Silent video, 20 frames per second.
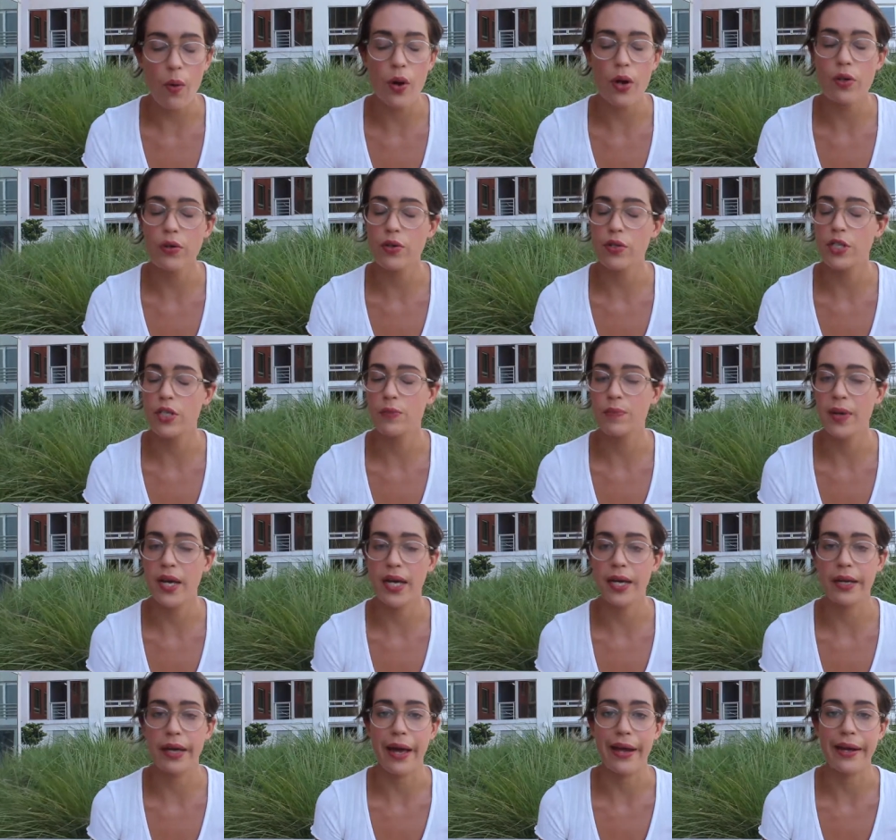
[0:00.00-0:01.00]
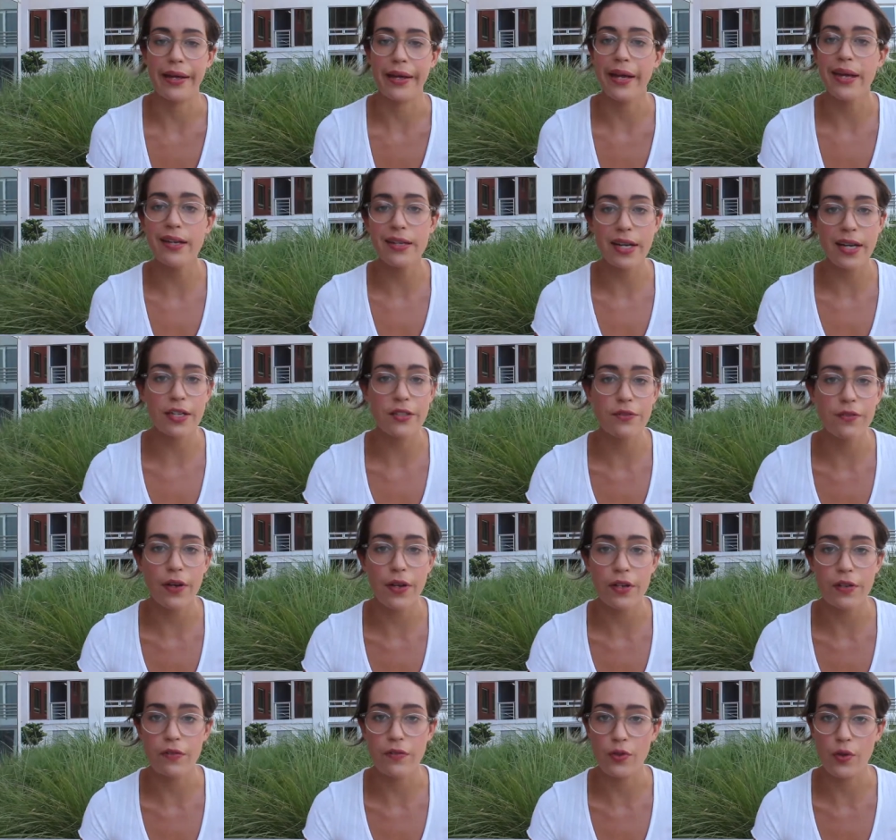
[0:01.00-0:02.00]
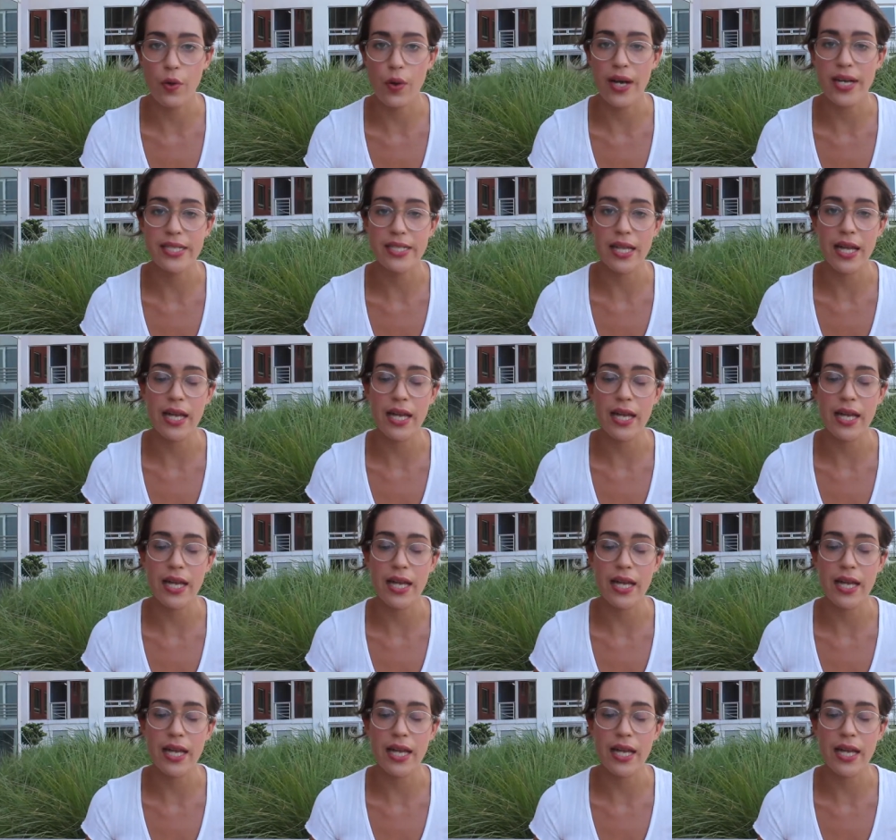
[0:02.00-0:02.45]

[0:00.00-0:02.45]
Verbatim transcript: or you could just pick any index fund of choice,